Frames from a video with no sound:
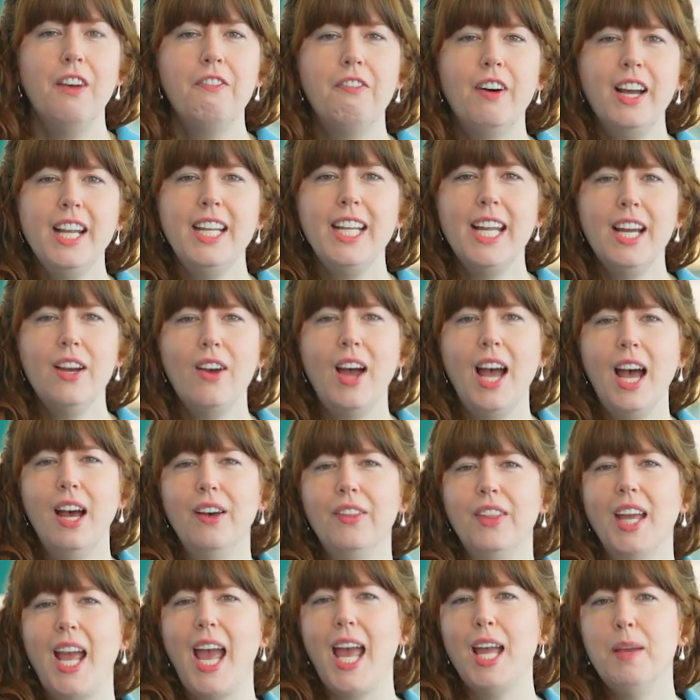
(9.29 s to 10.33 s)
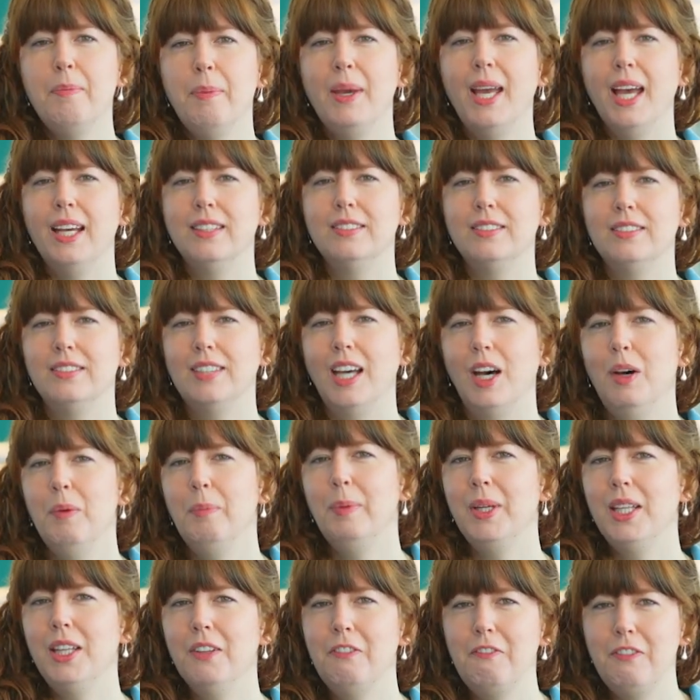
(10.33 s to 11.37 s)
Find out how the APS is
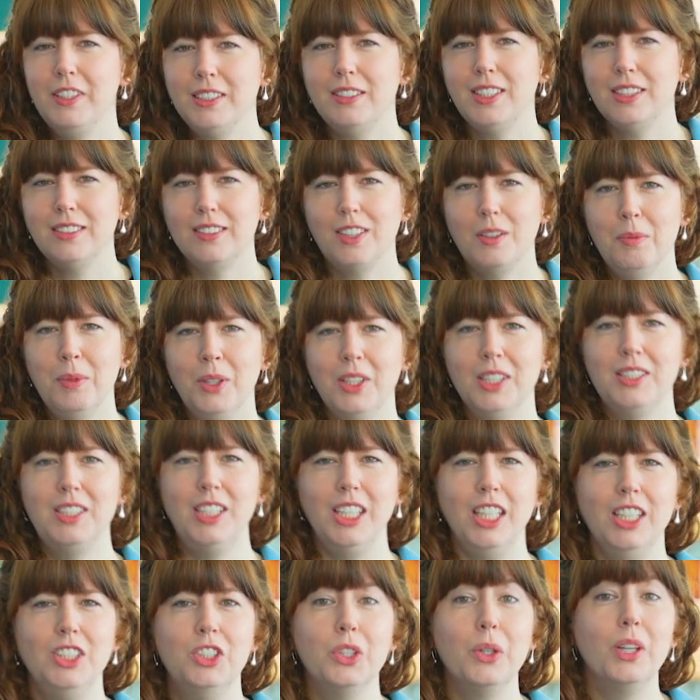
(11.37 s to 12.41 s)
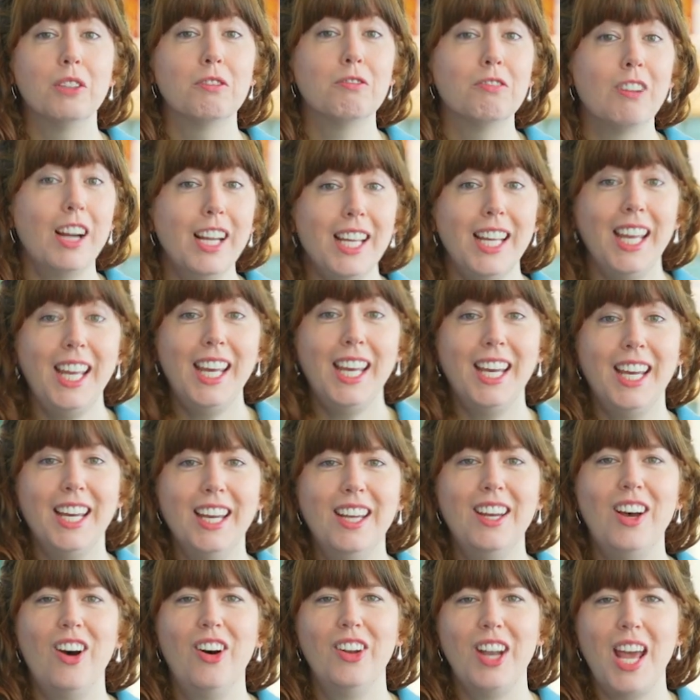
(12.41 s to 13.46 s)
helping the physics community do it right
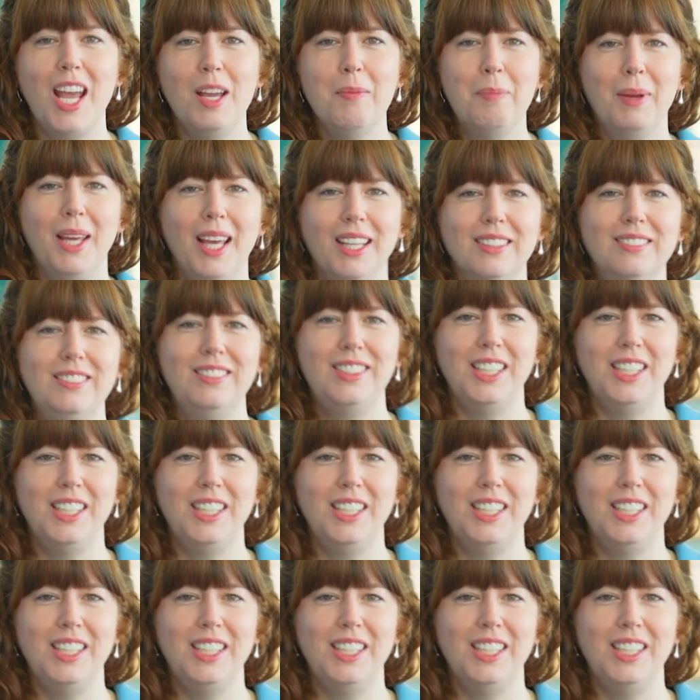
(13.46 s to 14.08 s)
here on APS